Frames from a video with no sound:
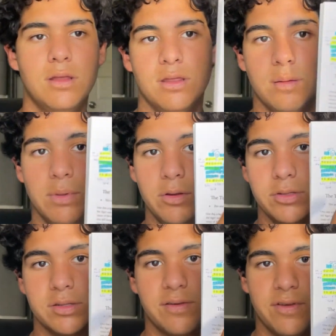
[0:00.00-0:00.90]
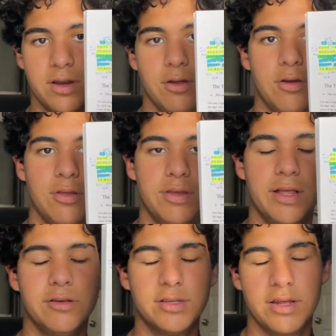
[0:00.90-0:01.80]
The blue is the stuff that I don't know, the
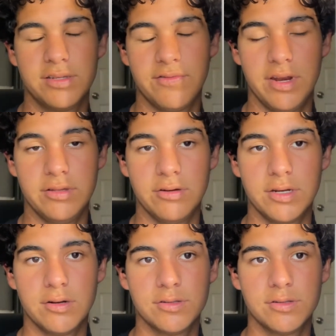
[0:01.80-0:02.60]
yellow is the stuff that I do know.